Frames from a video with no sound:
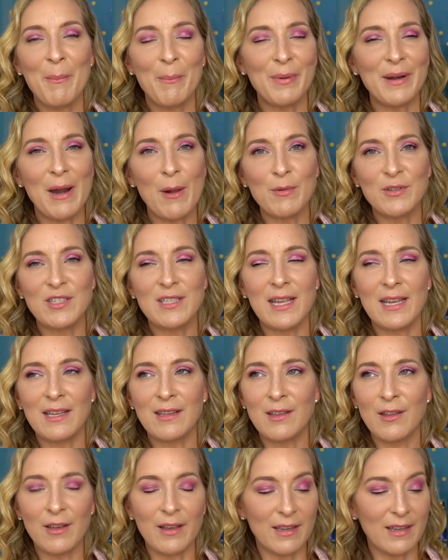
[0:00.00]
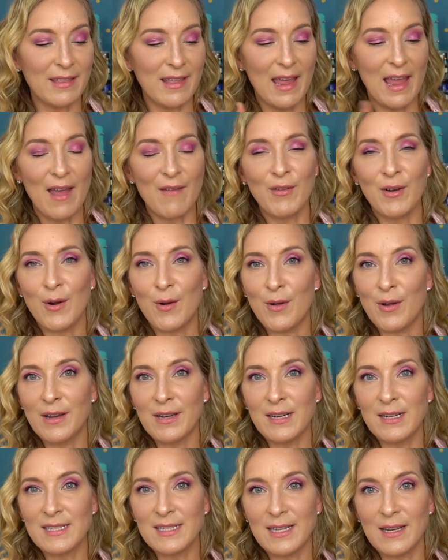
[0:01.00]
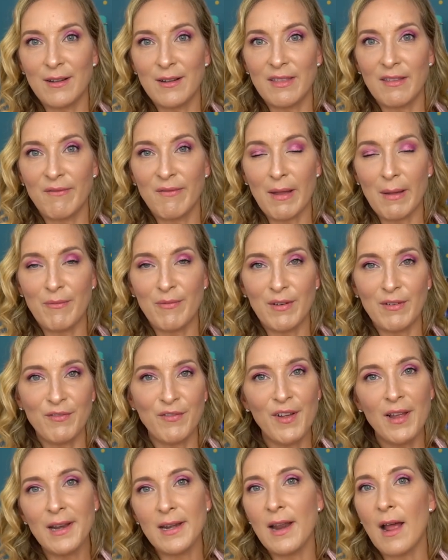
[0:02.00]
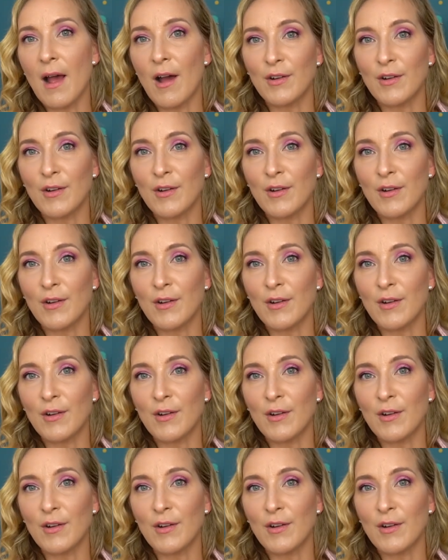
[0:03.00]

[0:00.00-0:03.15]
But I was like, look, they have it on a sale at the FabFitFun.